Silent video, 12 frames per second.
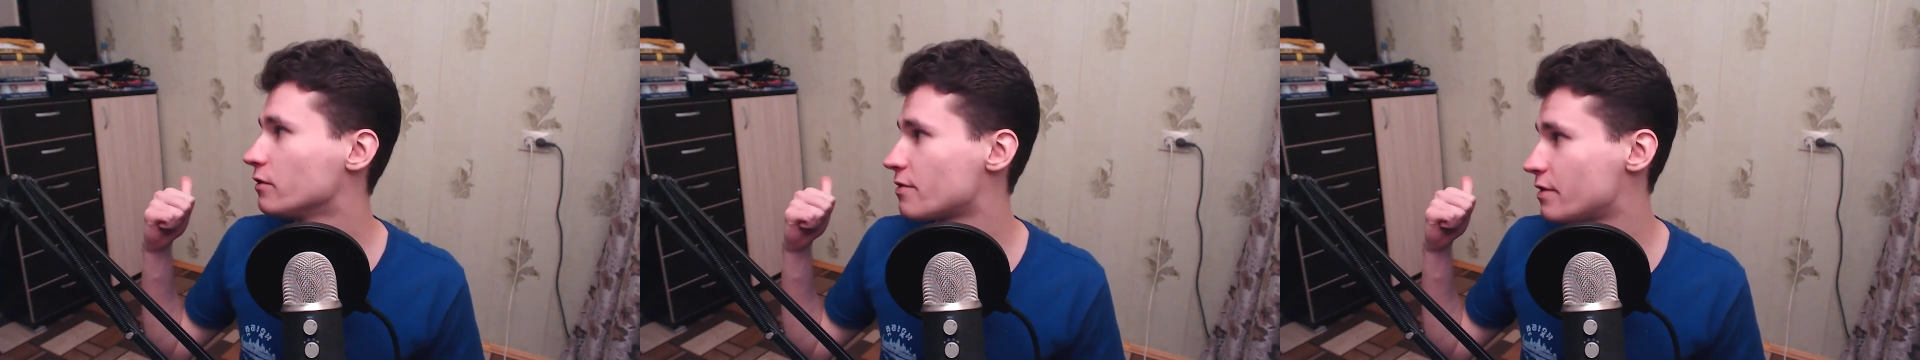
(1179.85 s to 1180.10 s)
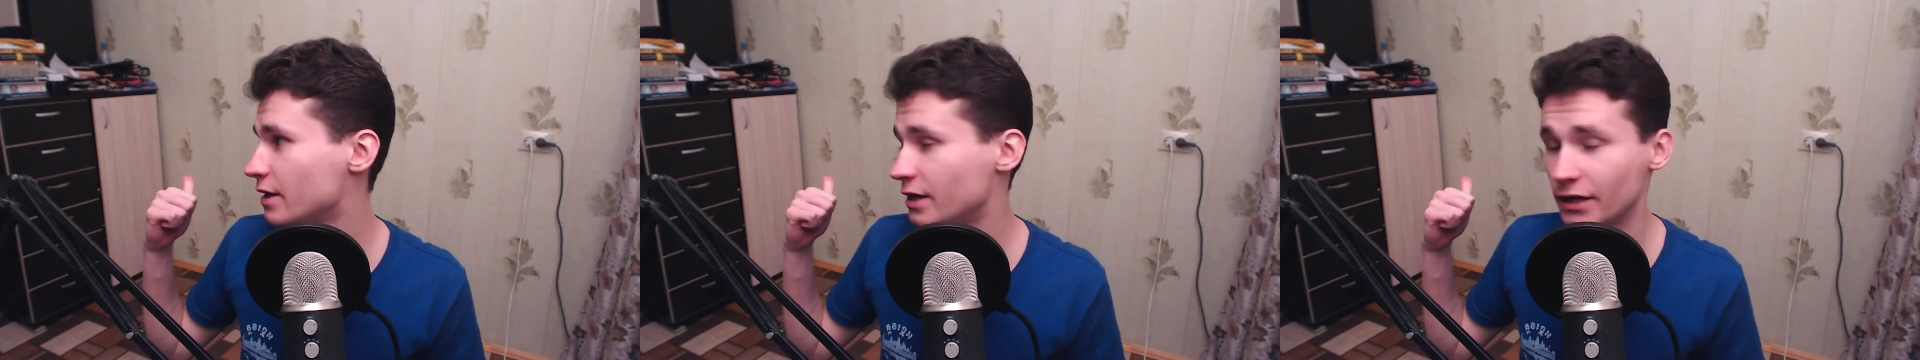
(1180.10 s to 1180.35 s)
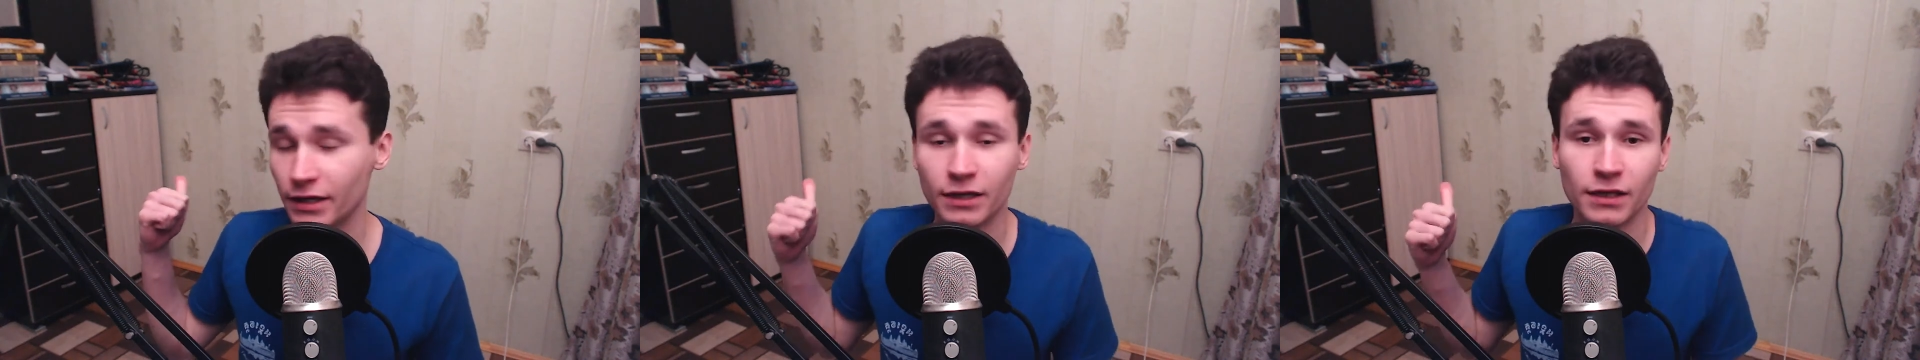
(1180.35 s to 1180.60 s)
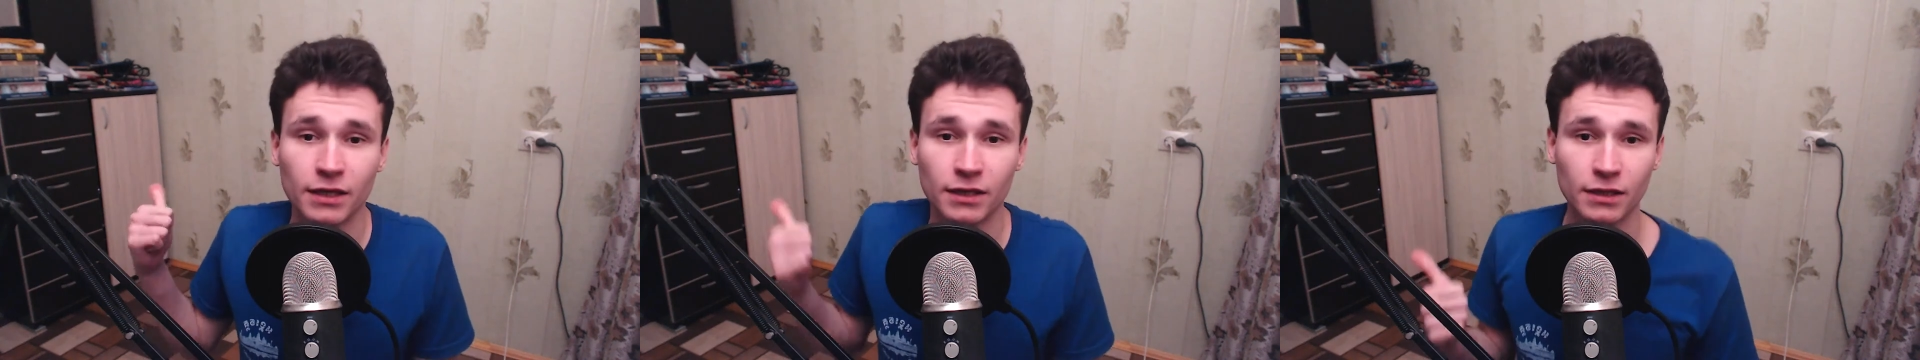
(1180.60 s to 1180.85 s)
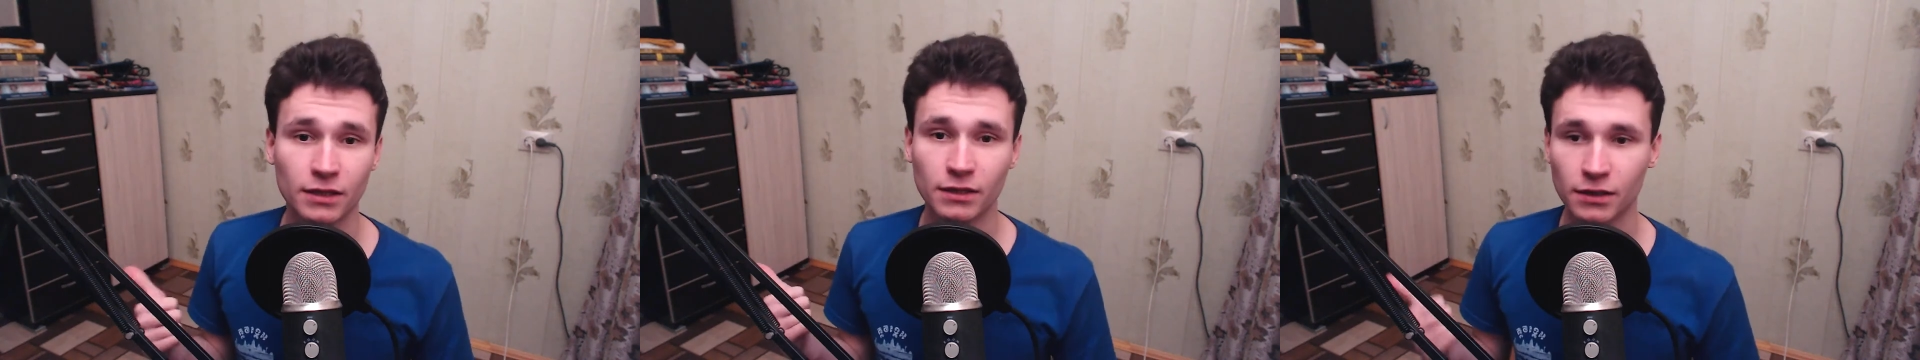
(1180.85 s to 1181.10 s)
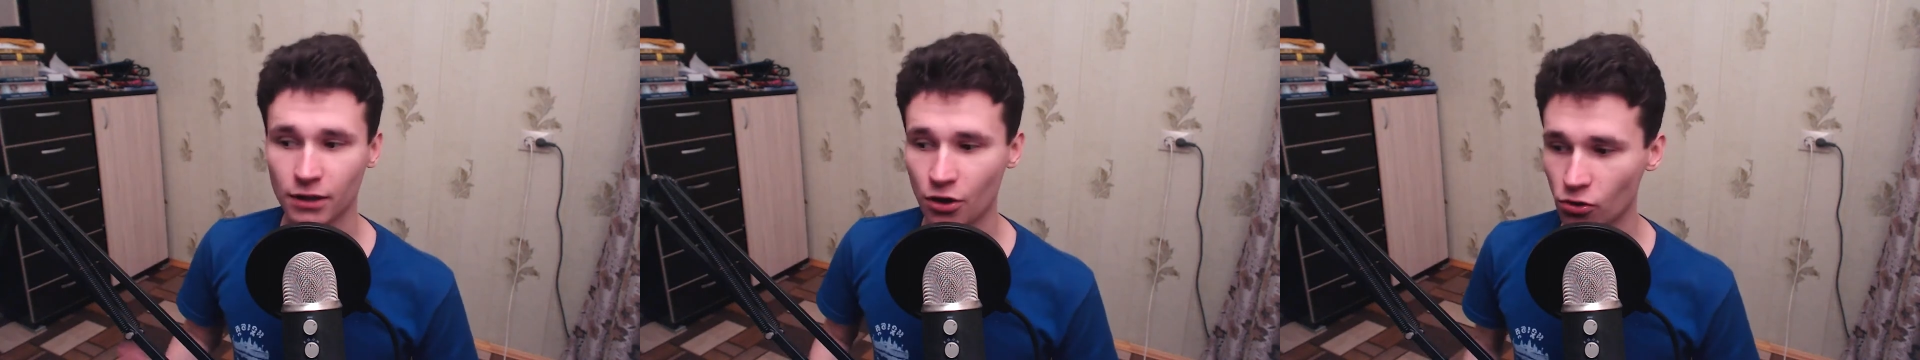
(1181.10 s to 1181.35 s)
the
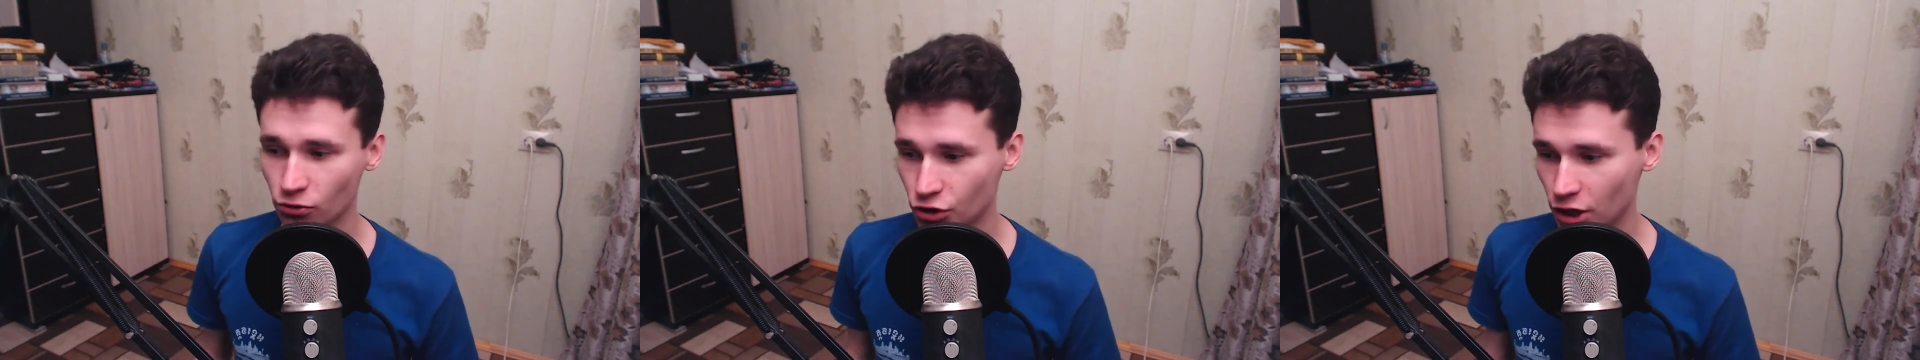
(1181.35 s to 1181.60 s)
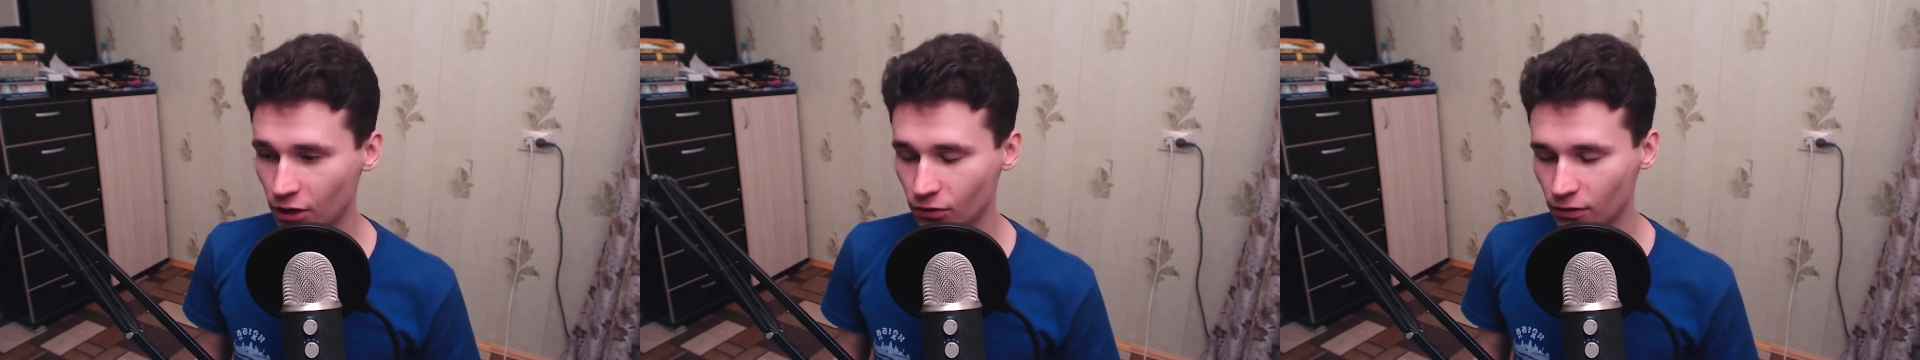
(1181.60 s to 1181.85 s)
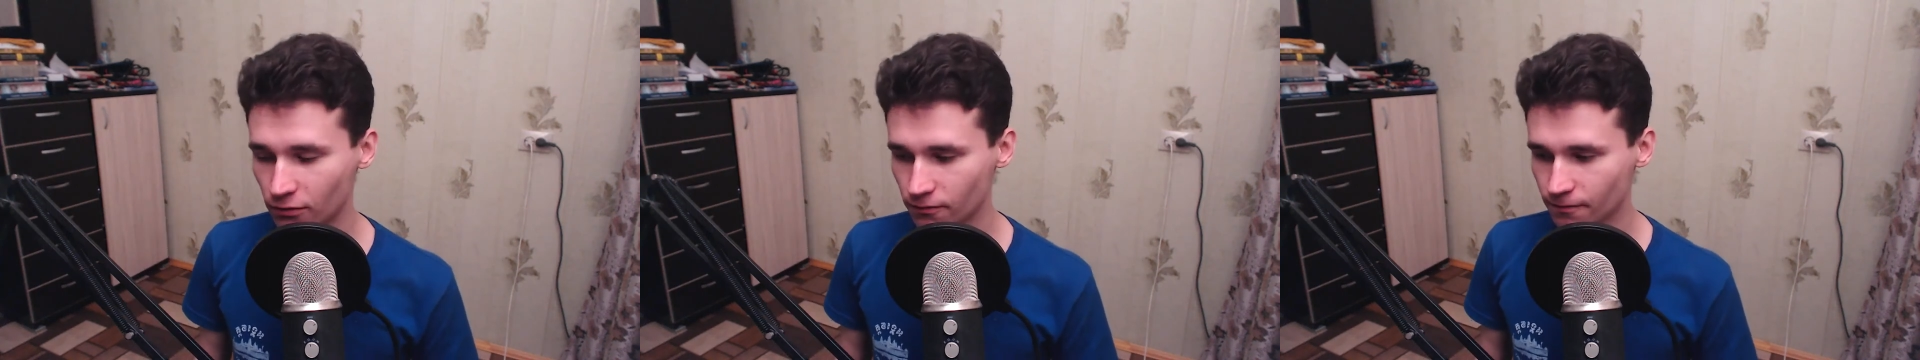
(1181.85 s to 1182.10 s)
cold shower.